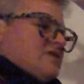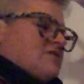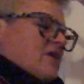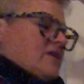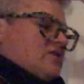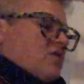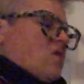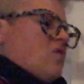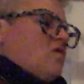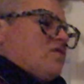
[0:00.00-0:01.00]
is not to
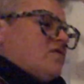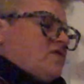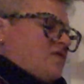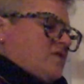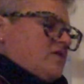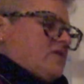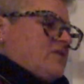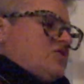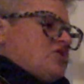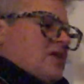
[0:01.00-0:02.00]
overfill
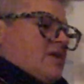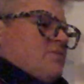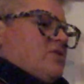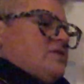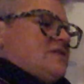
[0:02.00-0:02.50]
the chamber.